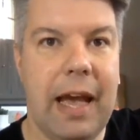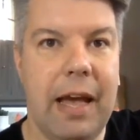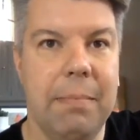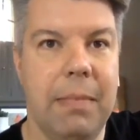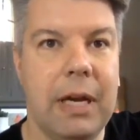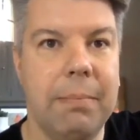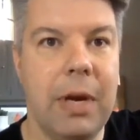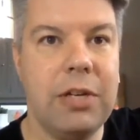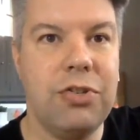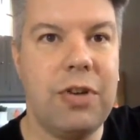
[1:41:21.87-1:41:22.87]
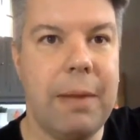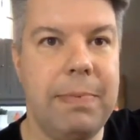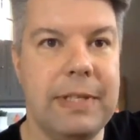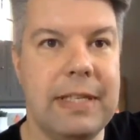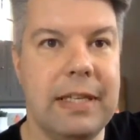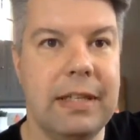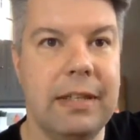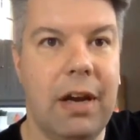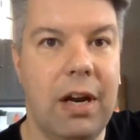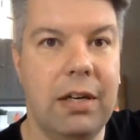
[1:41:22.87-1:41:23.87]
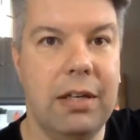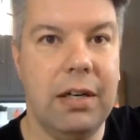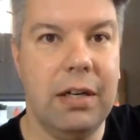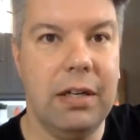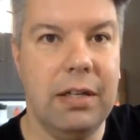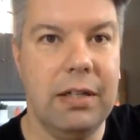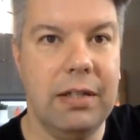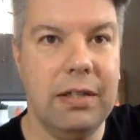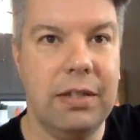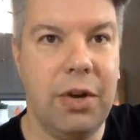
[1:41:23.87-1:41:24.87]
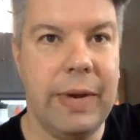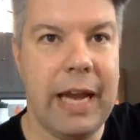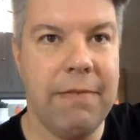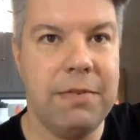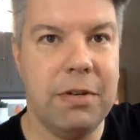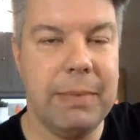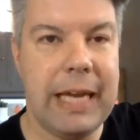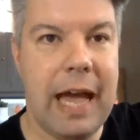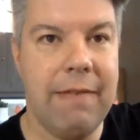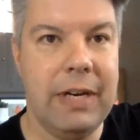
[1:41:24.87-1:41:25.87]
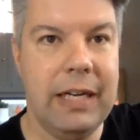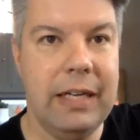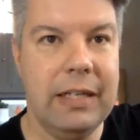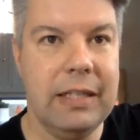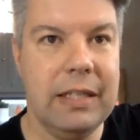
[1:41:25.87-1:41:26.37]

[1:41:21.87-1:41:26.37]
and, Maca- and is the are going after Macavity.